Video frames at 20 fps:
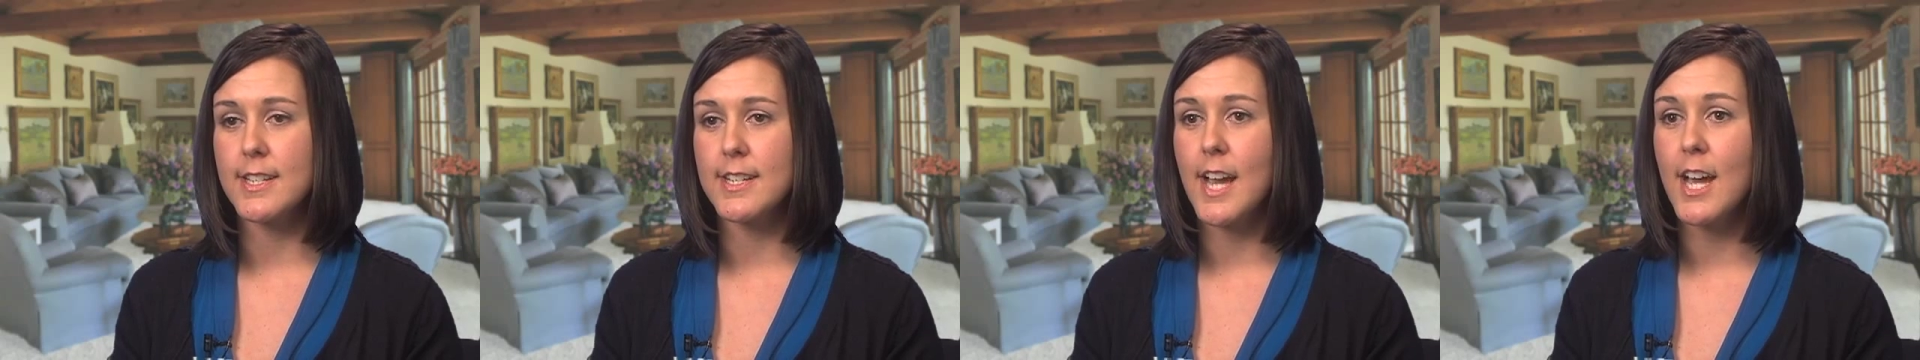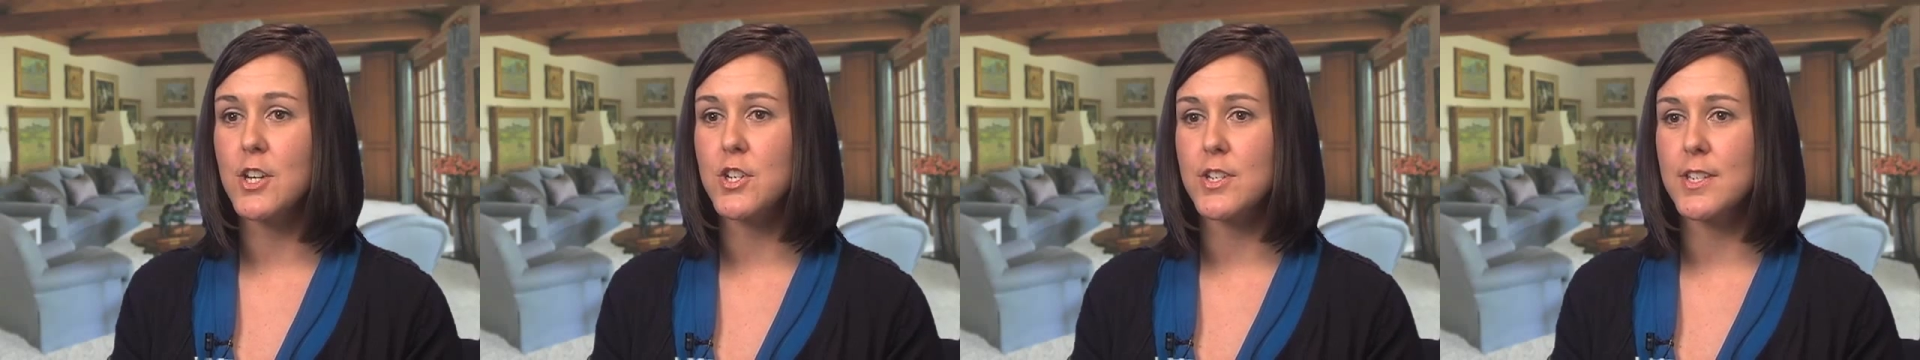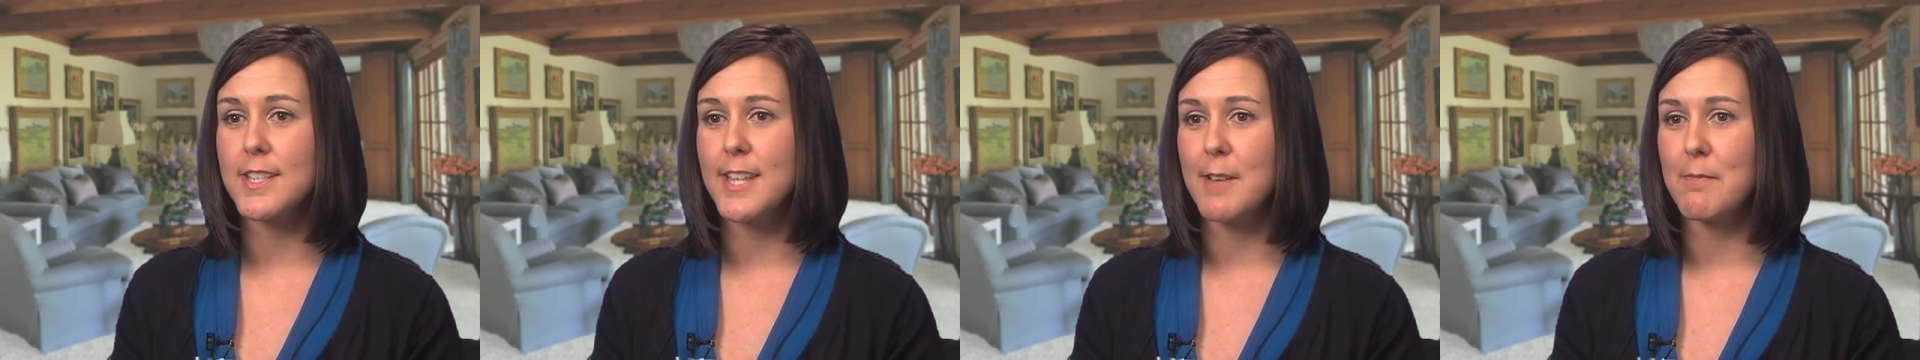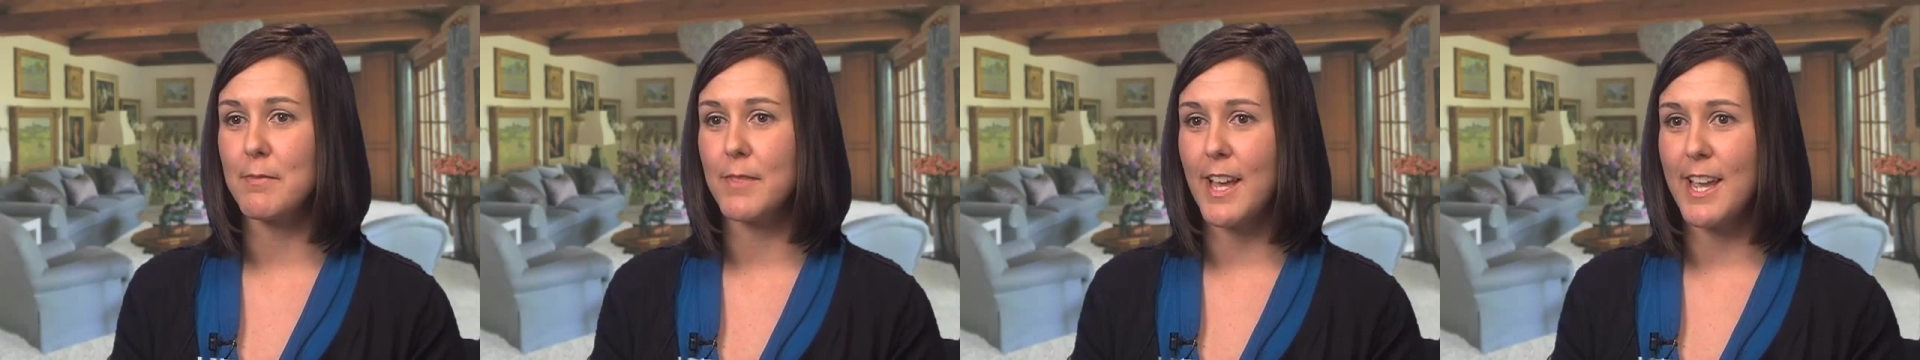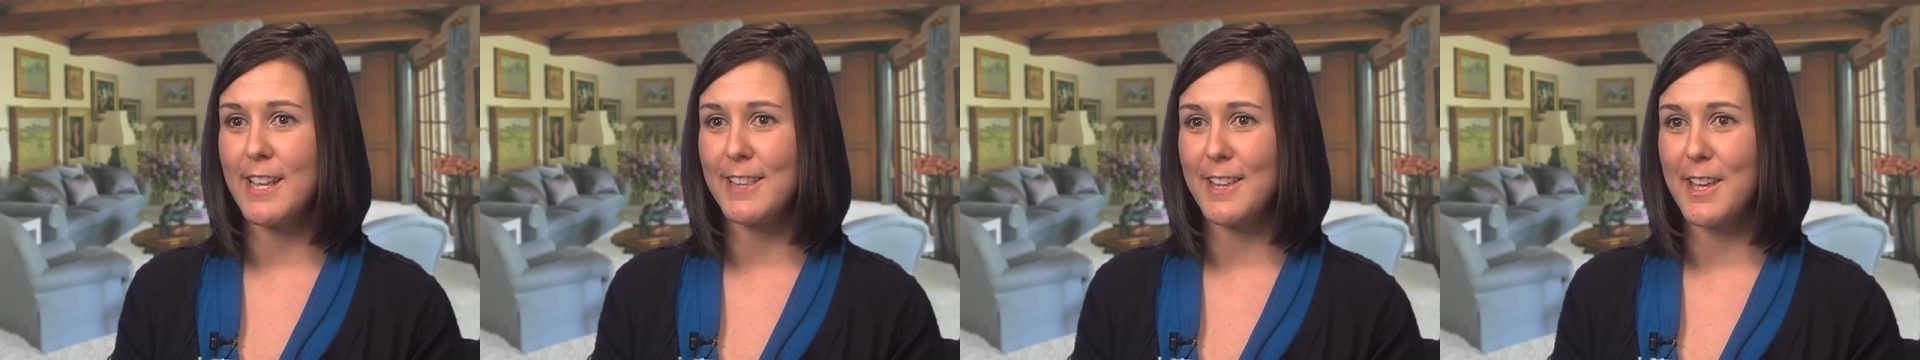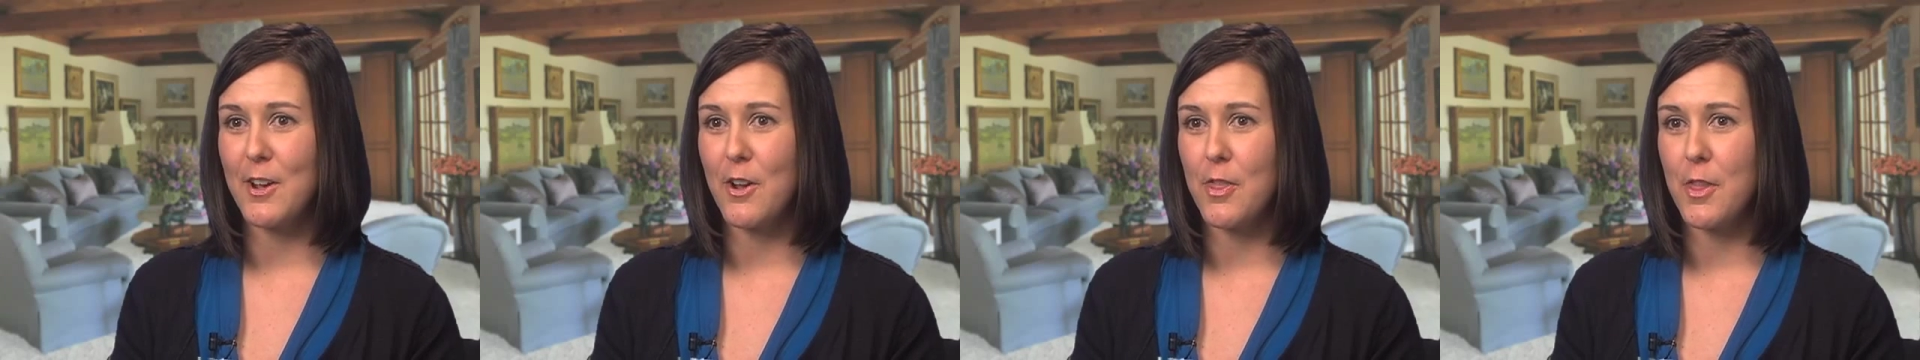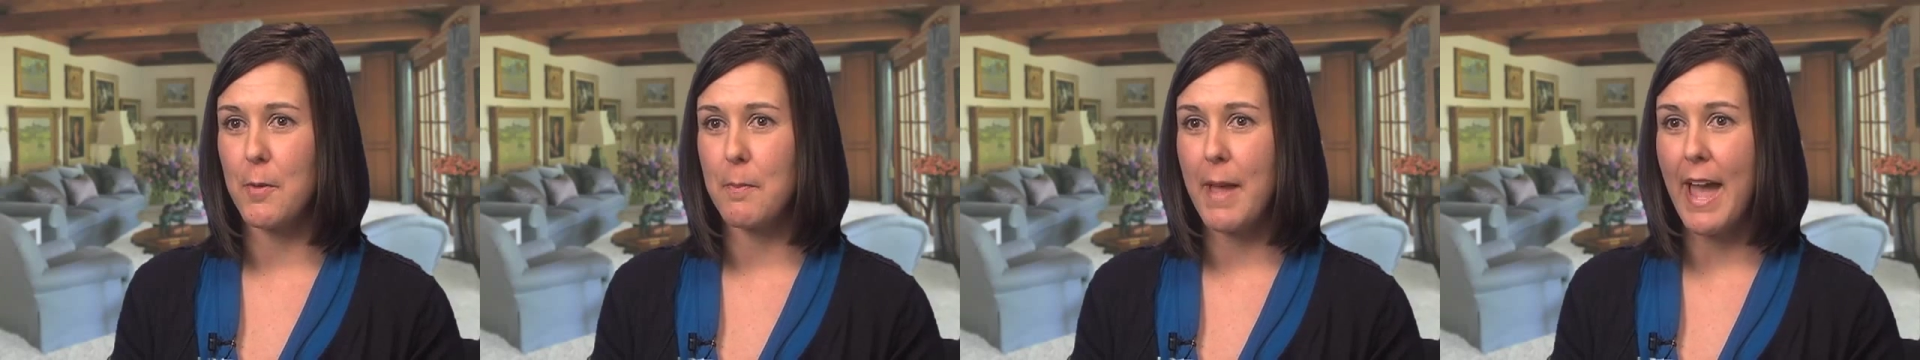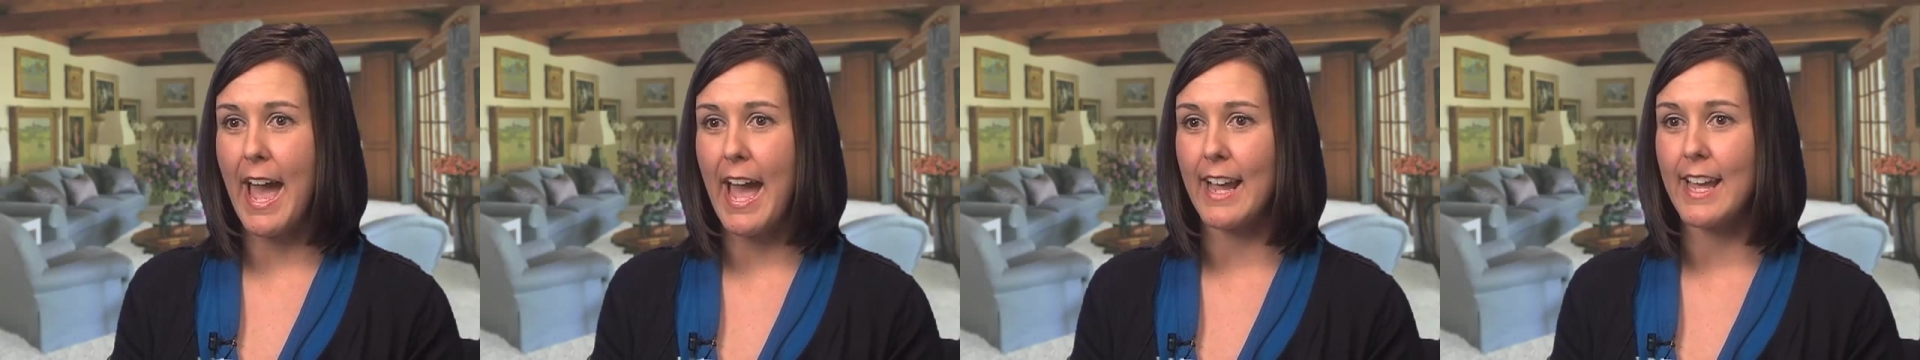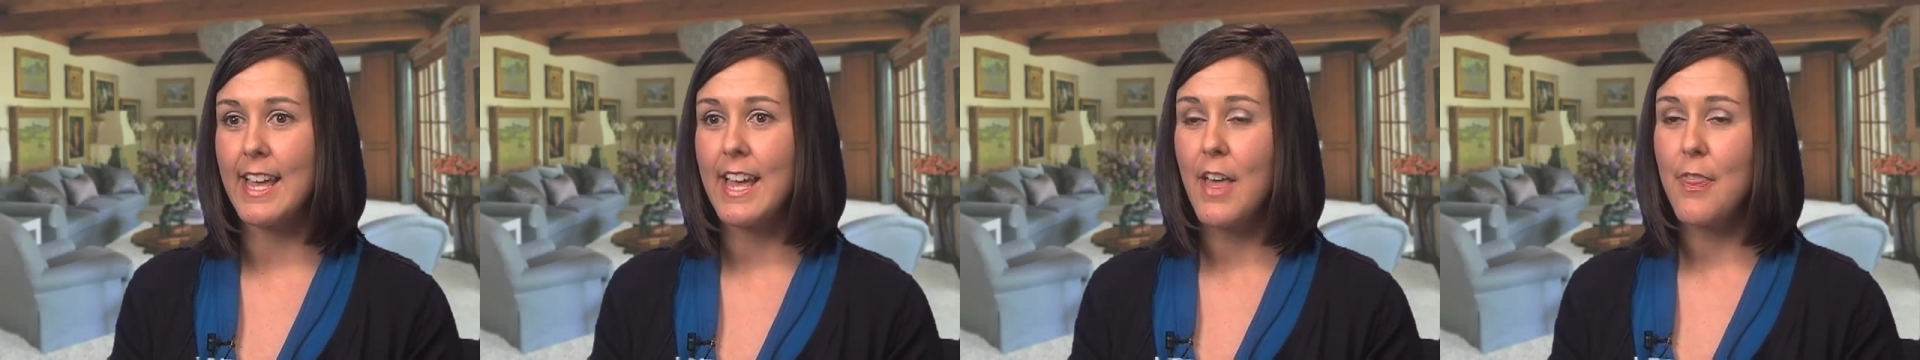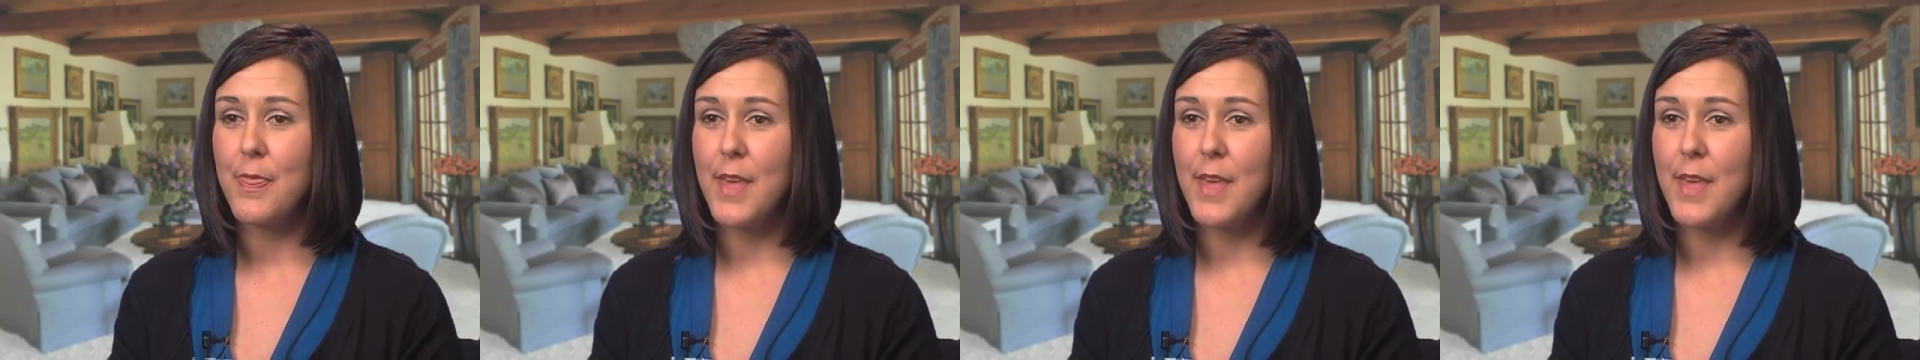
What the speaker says: touches them lightly on their back,